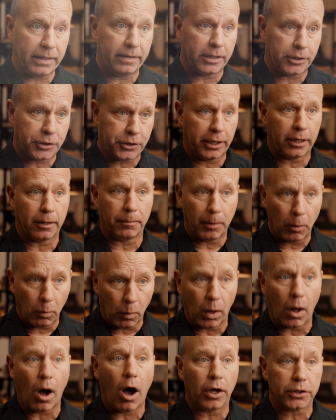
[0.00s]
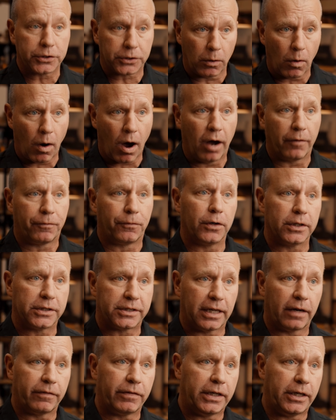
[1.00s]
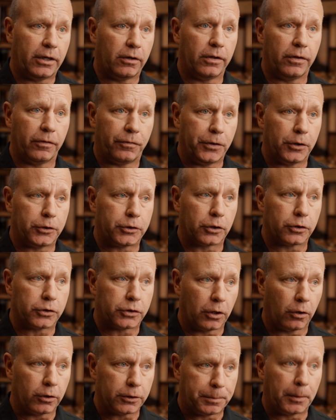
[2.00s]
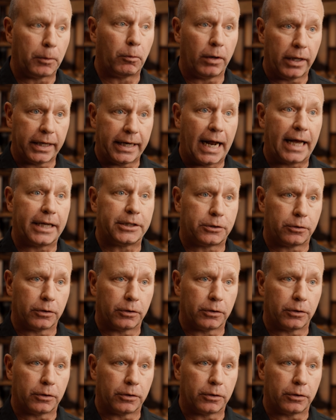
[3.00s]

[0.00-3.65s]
this year, but we'll also offer a 7-year in the future. So it's been really nice to